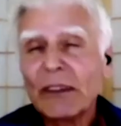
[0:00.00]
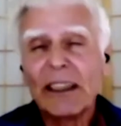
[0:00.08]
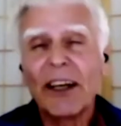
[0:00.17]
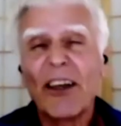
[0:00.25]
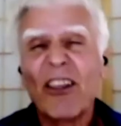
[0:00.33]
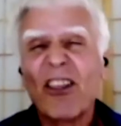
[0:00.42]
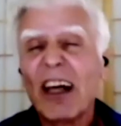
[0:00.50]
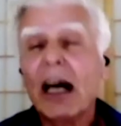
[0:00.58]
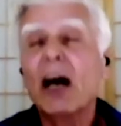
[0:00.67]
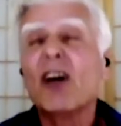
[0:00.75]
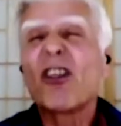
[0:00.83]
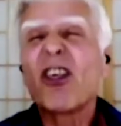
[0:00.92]
the
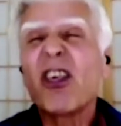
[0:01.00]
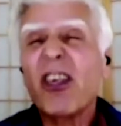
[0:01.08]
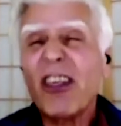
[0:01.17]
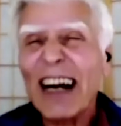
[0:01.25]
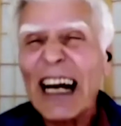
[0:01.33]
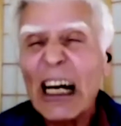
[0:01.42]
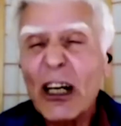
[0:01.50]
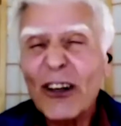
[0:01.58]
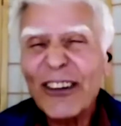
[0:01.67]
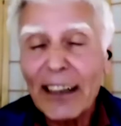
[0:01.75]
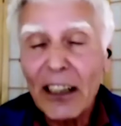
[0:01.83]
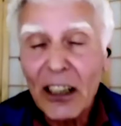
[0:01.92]
throat
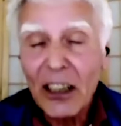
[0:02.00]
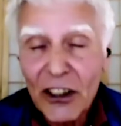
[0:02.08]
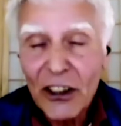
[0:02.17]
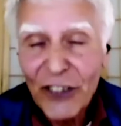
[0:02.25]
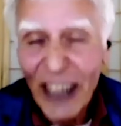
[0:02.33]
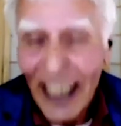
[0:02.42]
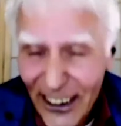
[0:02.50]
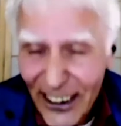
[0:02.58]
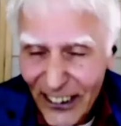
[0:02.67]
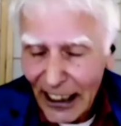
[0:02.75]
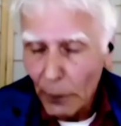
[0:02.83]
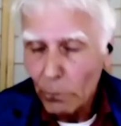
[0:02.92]

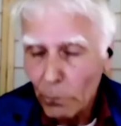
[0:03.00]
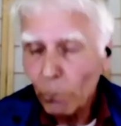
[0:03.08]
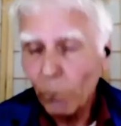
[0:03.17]
chakra. Hmm?